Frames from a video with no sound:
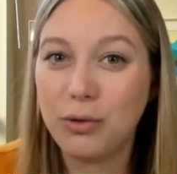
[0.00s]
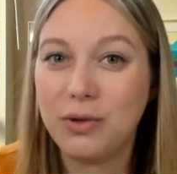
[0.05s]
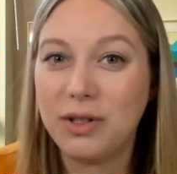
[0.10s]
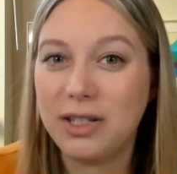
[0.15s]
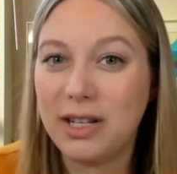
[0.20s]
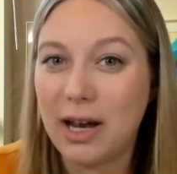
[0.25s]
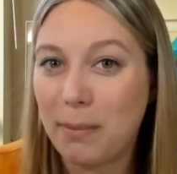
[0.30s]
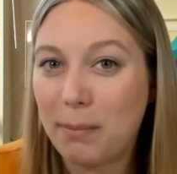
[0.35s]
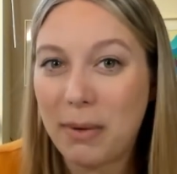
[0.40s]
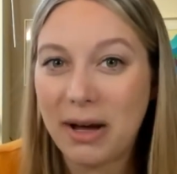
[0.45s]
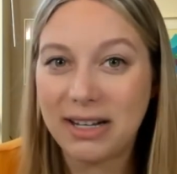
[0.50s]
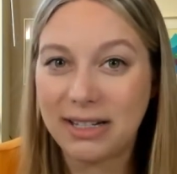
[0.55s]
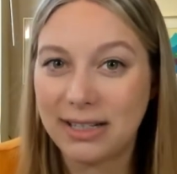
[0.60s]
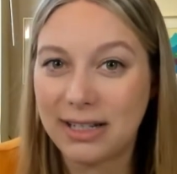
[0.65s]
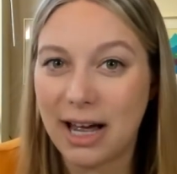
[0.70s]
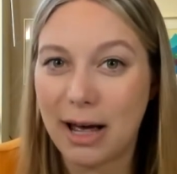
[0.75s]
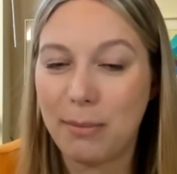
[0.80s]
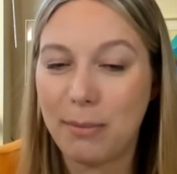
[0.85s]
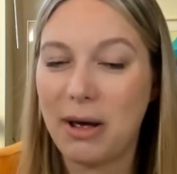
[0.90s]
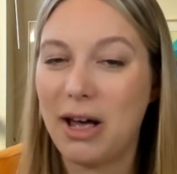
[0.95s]
step by
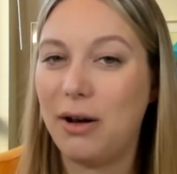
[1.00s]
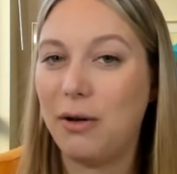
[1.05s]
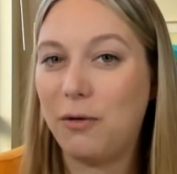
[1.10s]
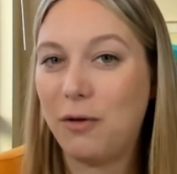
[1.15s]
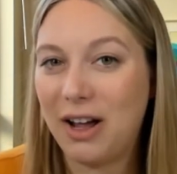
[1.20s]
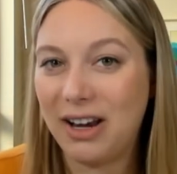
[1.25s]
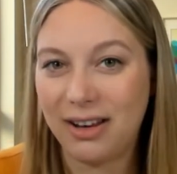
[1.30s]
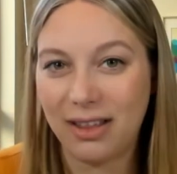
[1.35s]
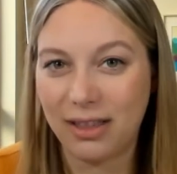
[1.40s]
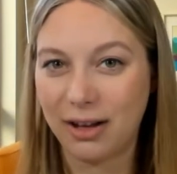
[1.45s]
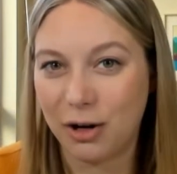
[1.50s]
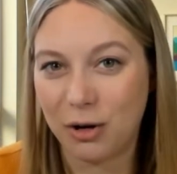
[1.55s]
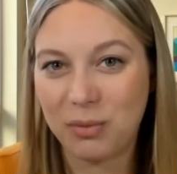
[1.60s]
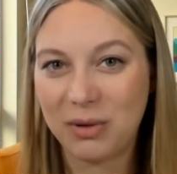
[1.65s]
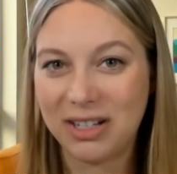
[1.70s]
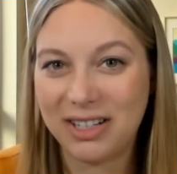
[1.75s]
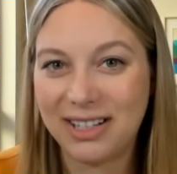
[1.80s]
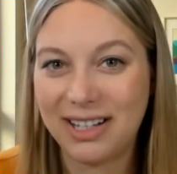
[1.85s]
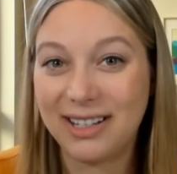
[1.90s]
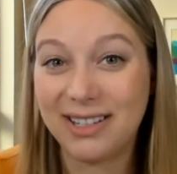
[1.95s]
step how to find a
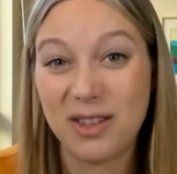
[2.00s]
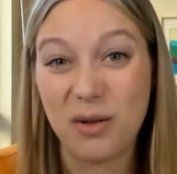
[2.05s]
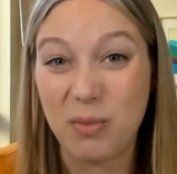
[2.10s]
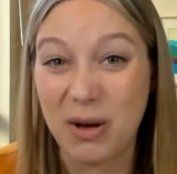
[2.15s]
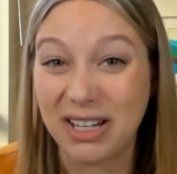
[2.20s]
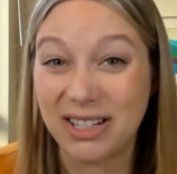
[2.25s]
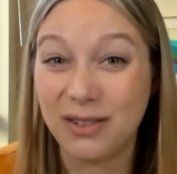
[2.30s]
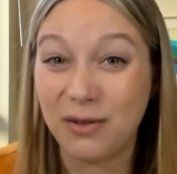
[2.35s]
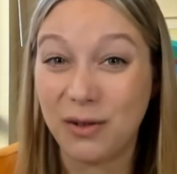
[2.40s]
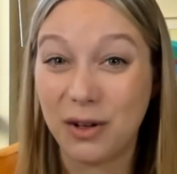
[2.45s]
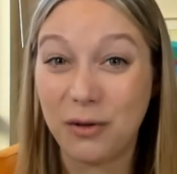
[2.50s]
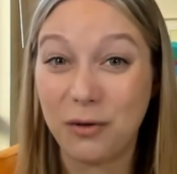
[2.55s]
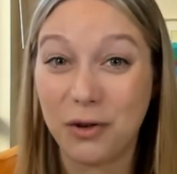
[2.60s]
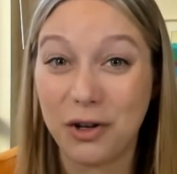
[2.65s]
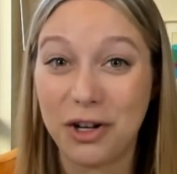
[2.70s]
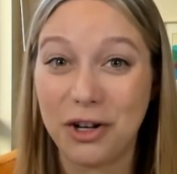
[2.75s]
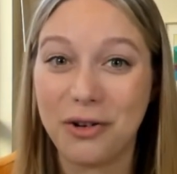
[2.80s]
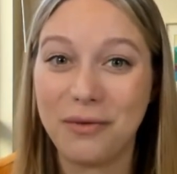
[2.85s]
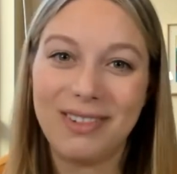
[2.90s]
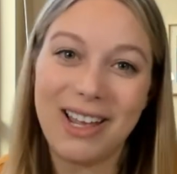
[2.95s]
therapist that's the best fit for
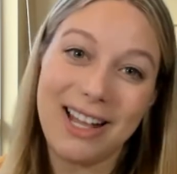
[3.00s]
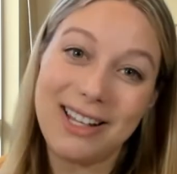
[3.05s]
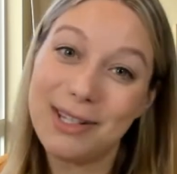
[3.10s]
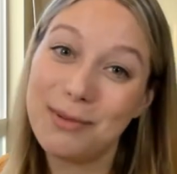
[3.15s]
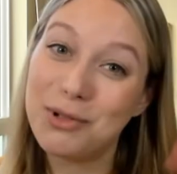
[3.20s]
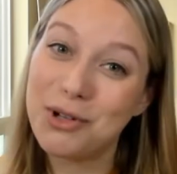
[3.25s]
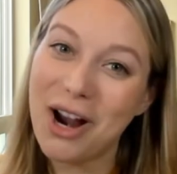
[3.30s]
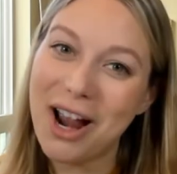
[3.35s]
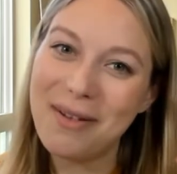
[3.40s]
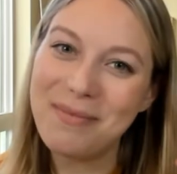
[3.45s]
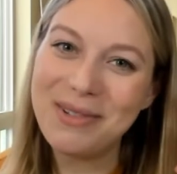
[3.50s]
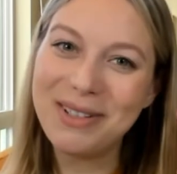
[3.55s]
you. And subscribe.